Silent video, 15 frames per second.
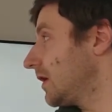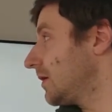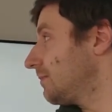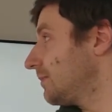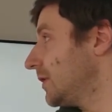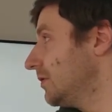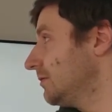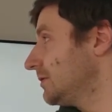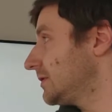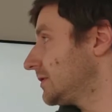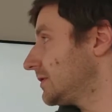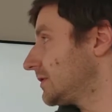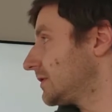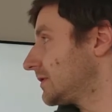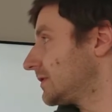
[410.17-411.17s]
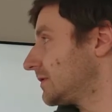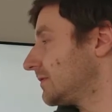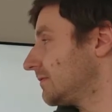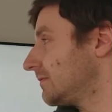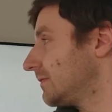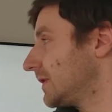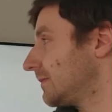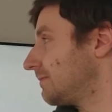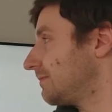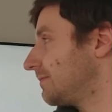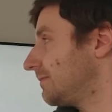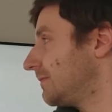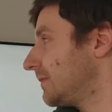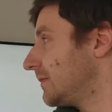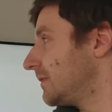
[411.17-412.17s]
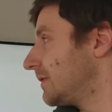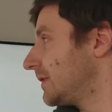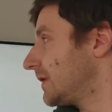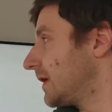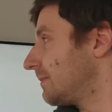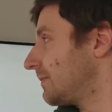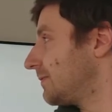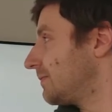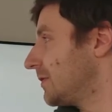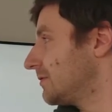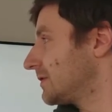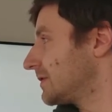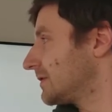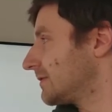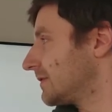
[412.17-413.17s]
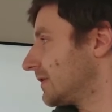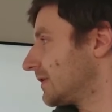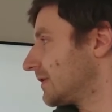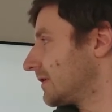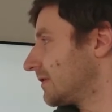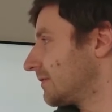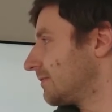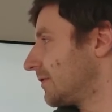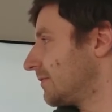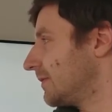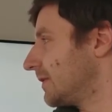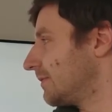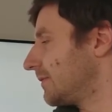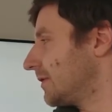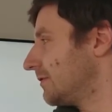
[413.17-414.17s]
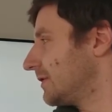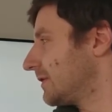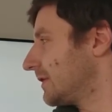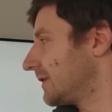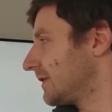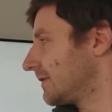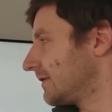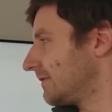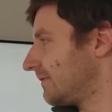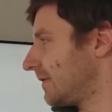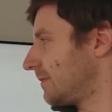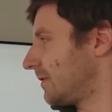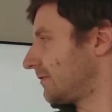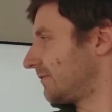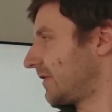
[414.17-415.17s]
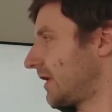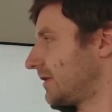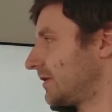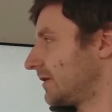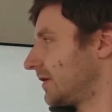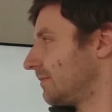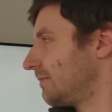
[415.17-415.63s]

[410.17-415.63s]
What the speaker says: Post, well, yeah, post is like probably uploaded, like about writing